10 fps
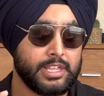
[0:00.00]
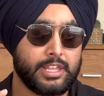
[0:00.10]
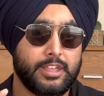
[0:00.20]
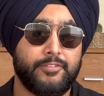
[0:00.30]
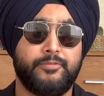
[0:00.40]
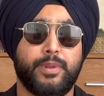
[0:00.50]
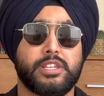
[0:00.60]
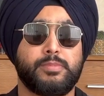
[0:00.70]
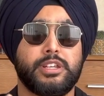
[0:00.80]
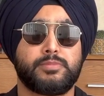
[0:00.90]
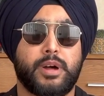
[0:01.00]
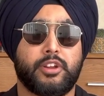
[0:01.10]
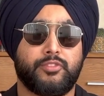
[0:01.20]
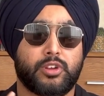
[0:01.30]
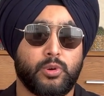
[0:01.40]
if placement is part
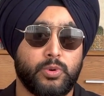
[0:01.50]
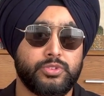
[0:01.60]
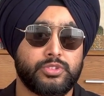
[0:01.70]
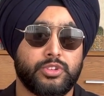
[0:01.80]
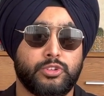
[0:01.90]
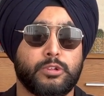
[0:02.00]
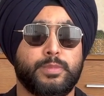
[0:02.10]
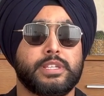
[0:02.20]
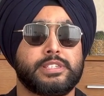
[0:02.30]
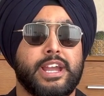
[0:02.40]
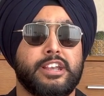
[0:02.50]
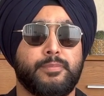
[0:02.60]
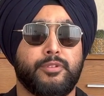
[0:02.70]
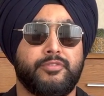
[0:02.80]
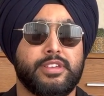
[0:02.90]
of a course, you'll be assigned a
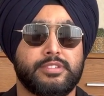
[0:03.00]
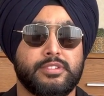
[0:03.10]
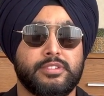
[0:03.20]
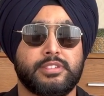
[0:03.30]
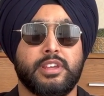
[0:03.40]
professor,